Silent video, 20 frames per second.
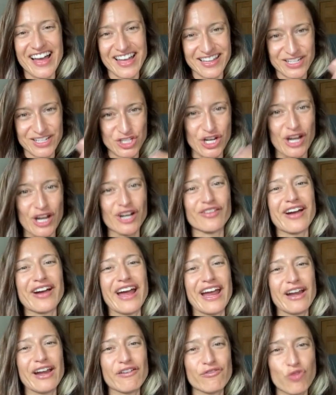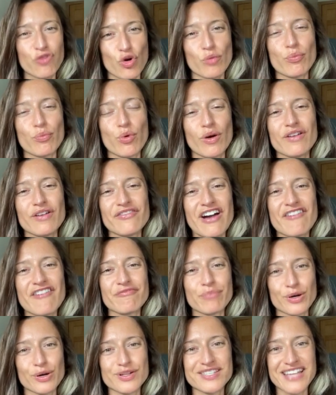generate
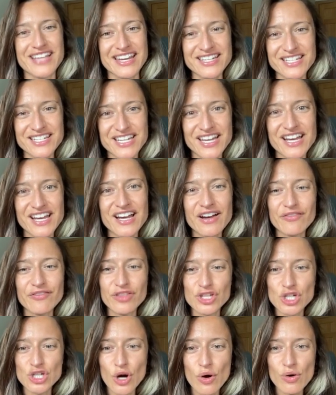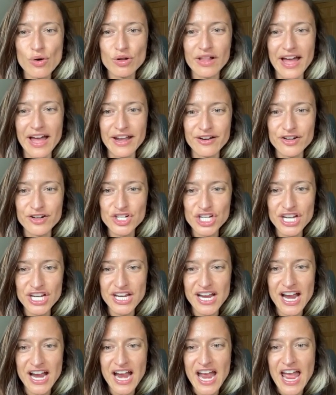4.5% of the total
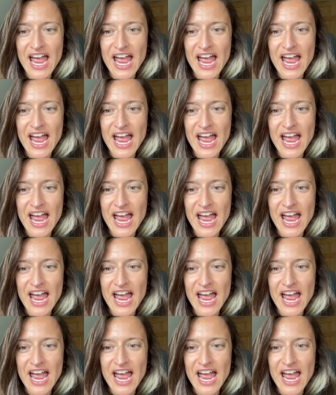energy.